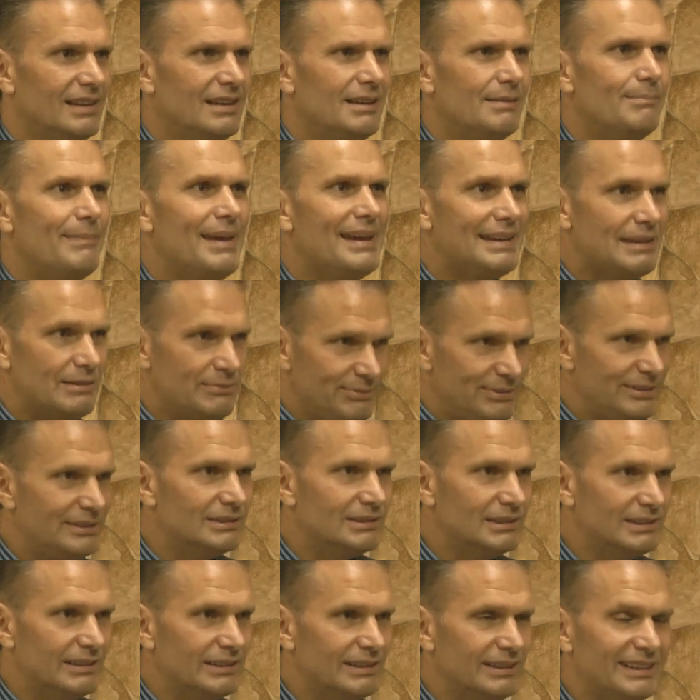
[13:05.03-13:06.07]
make it feel
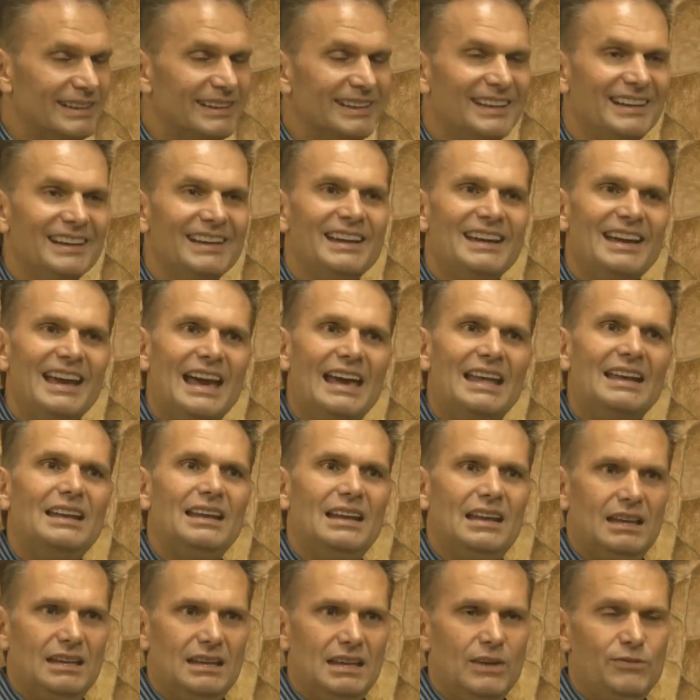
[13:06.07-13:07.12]
good. And
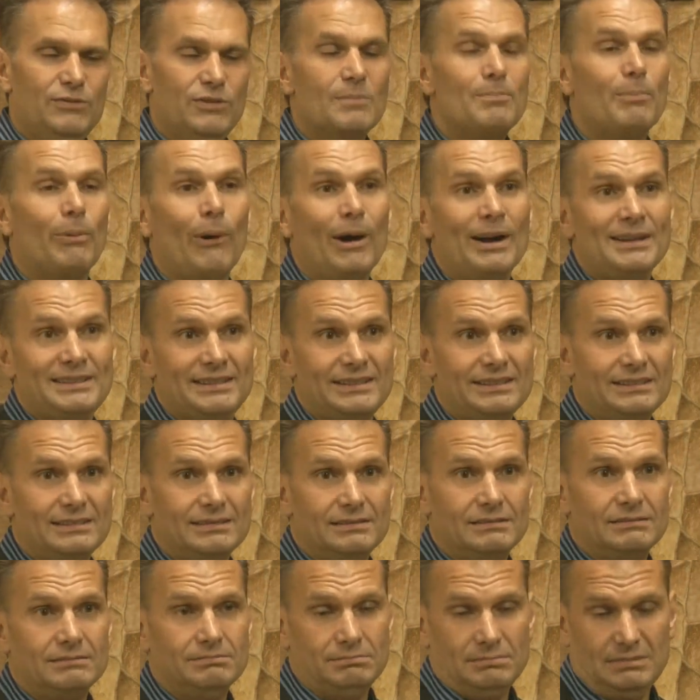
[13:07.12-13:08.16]
if you're pointed,
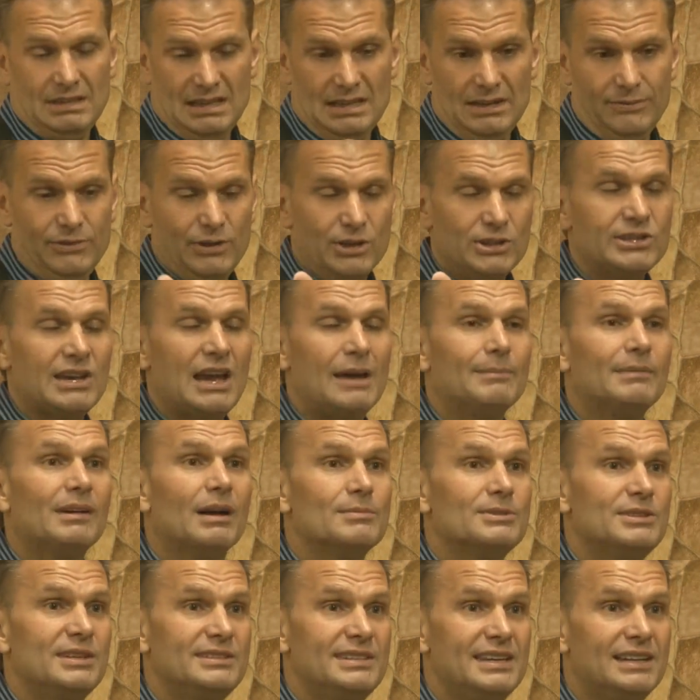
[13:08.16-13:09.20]
and if your time
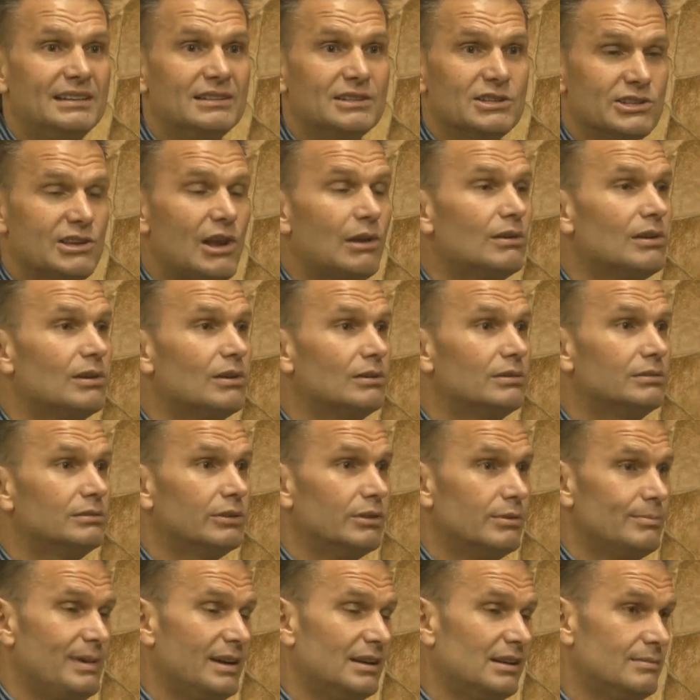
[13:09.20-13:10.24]
comes to take a solo
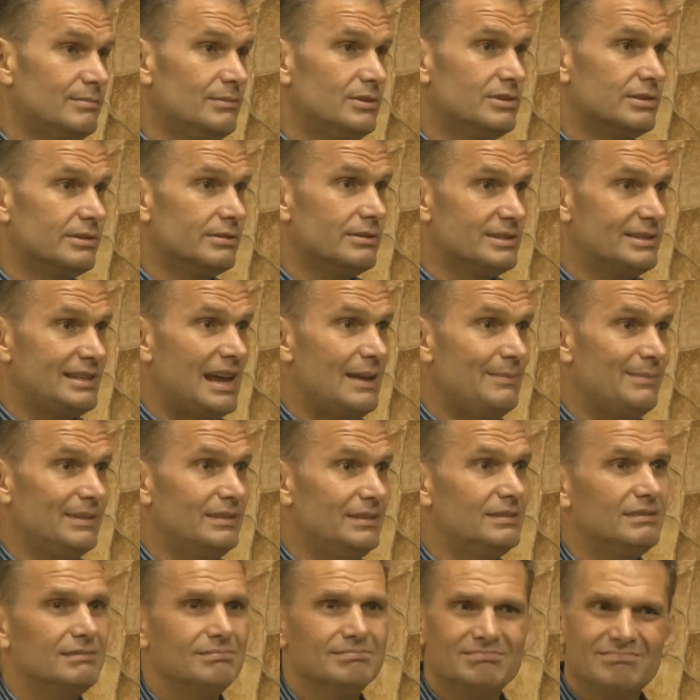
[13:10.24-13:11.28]
or make a musical
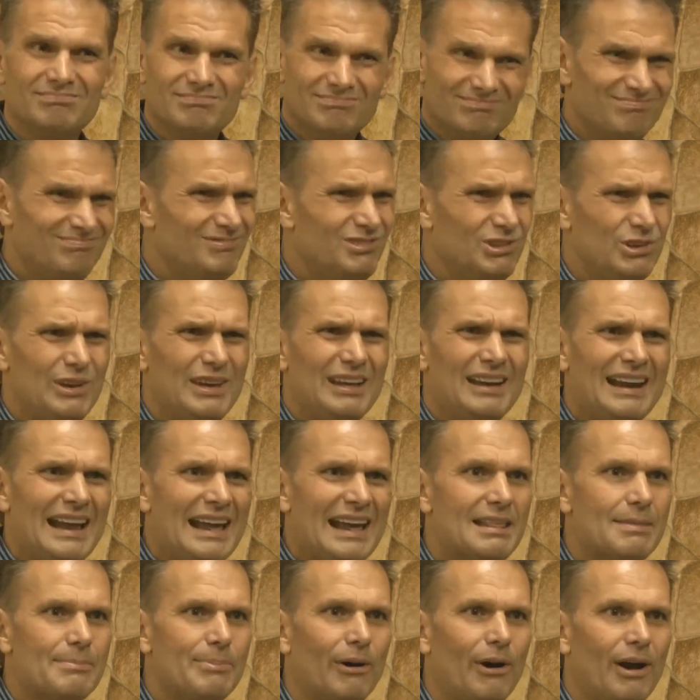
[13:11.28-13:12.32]
statement, you hit it out
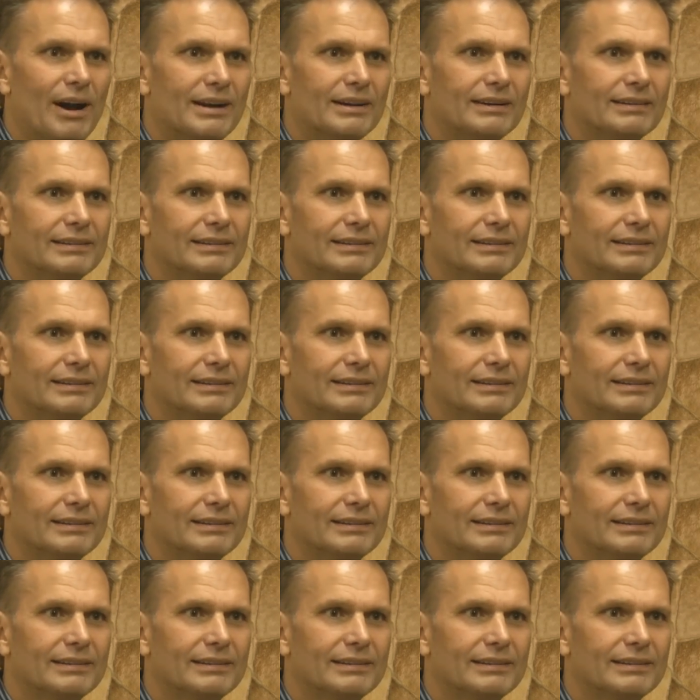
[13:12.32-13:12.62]
of the park.